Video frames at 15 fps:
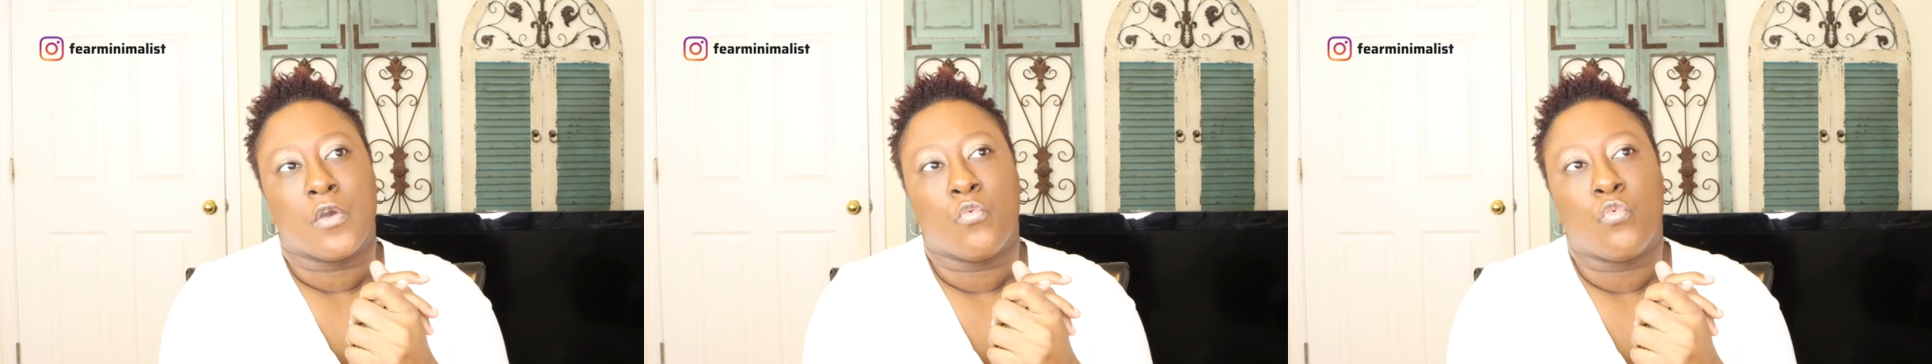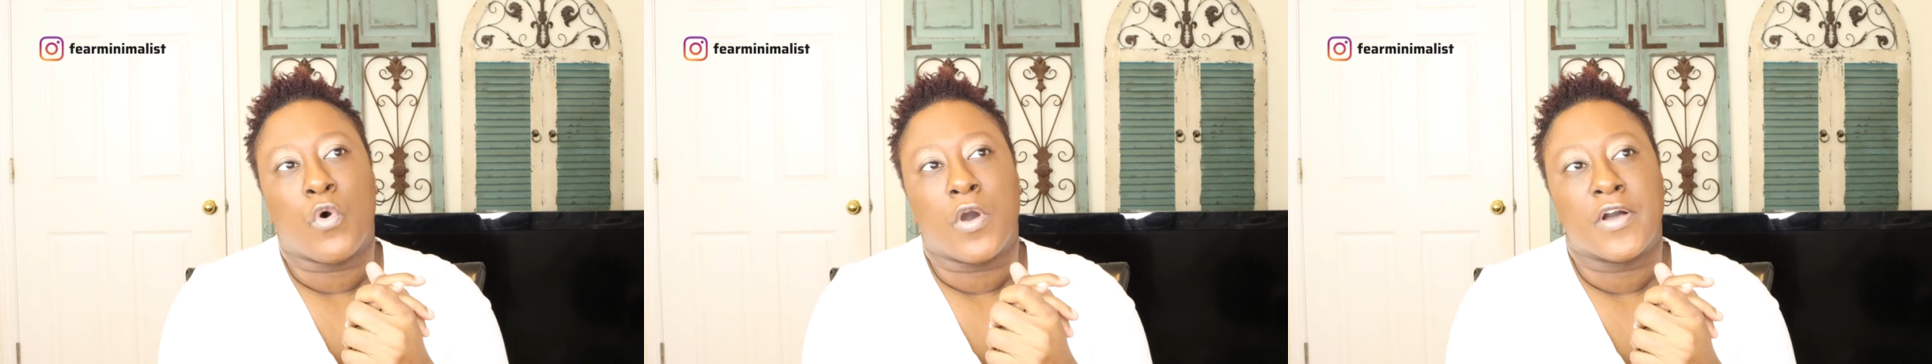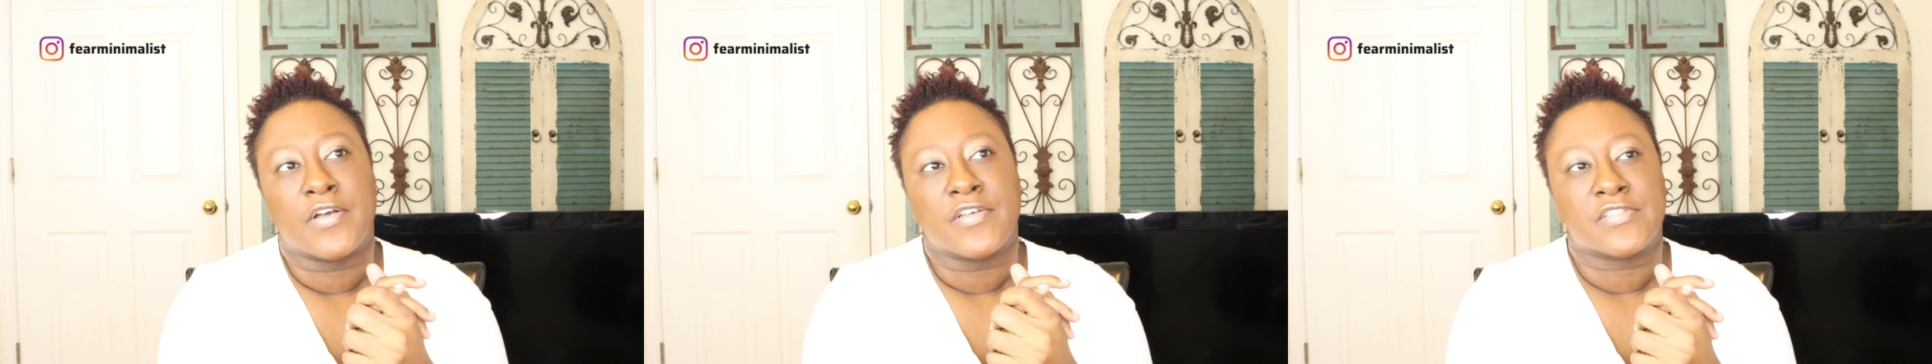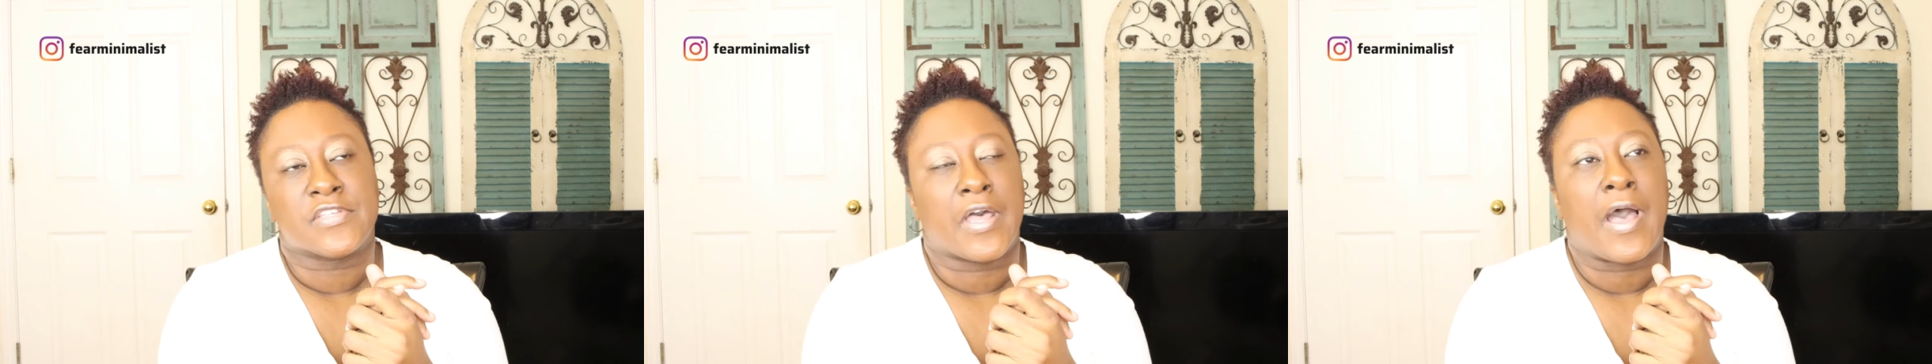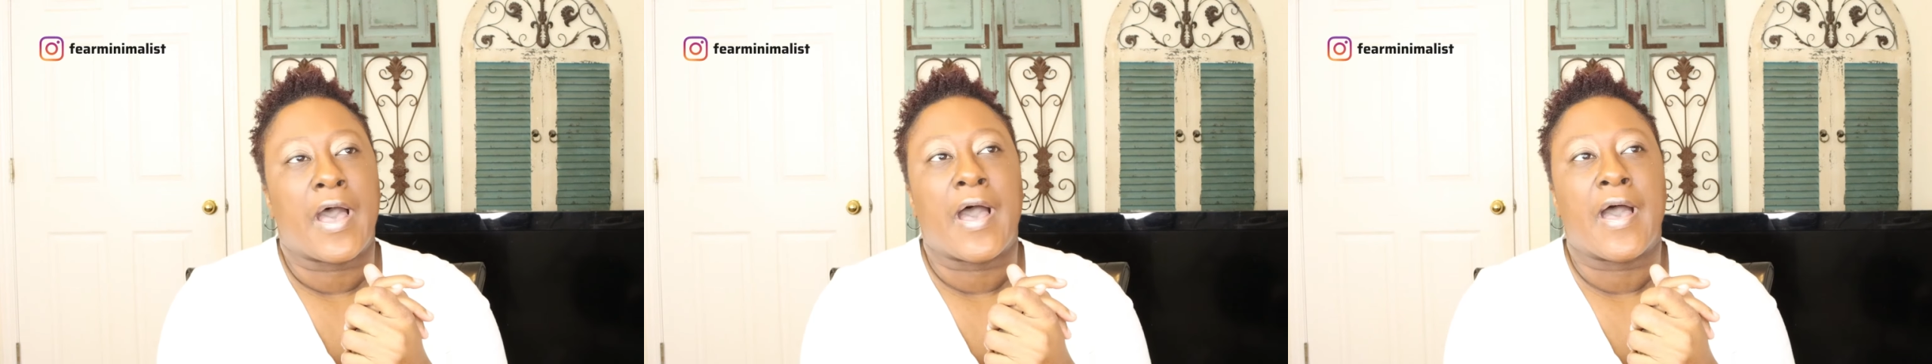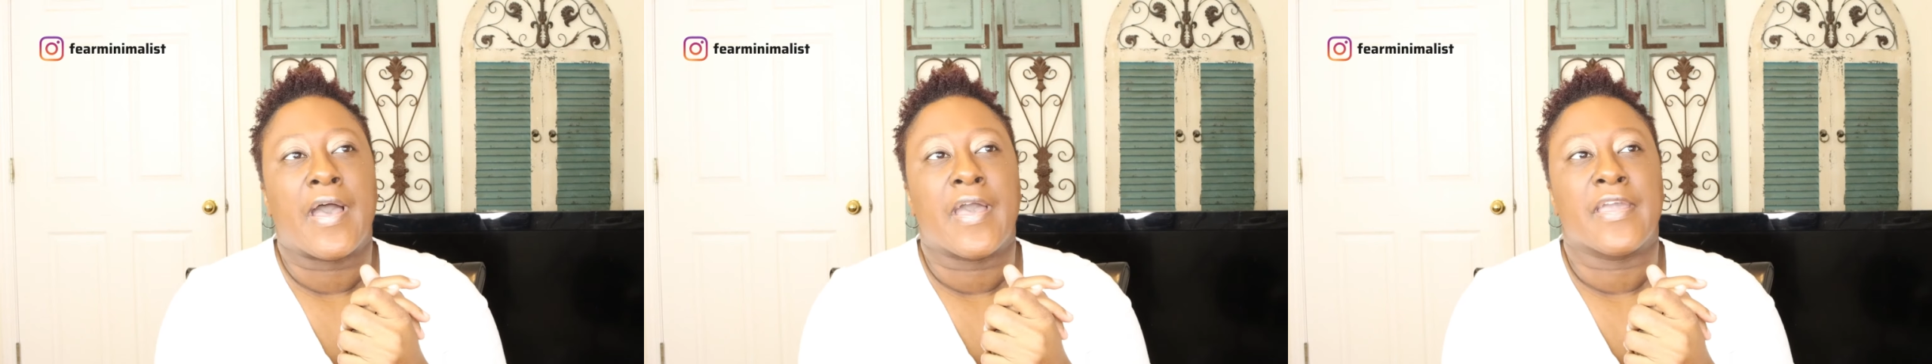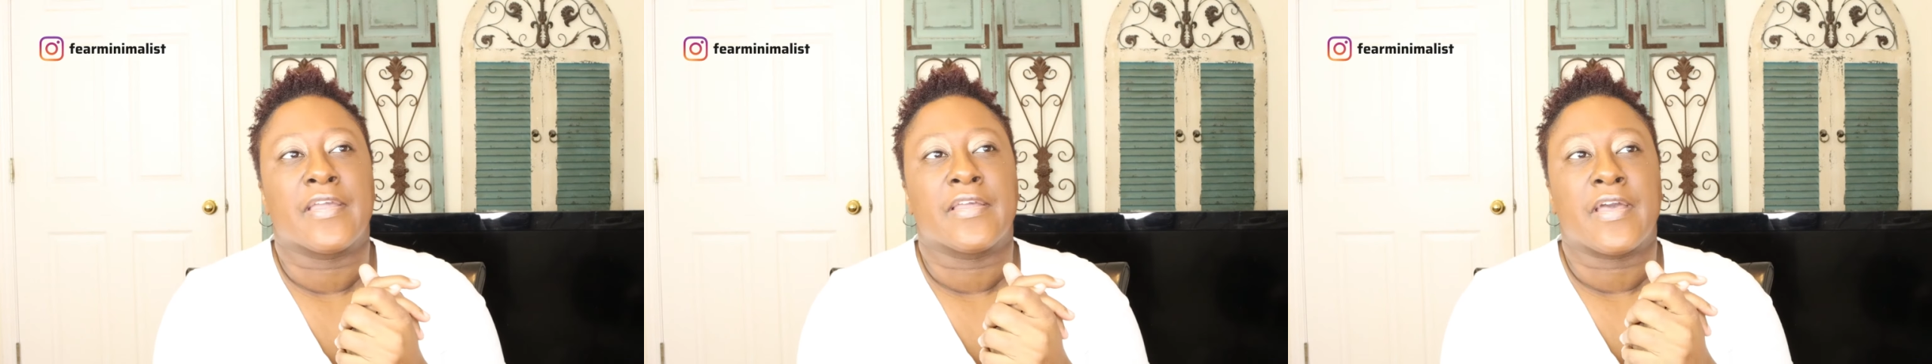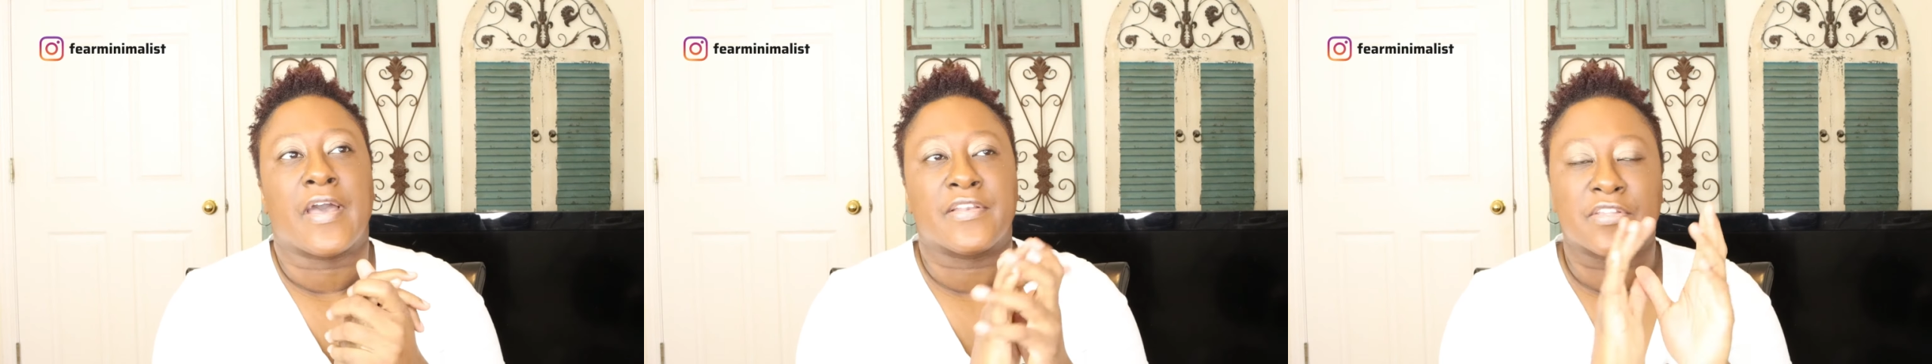was I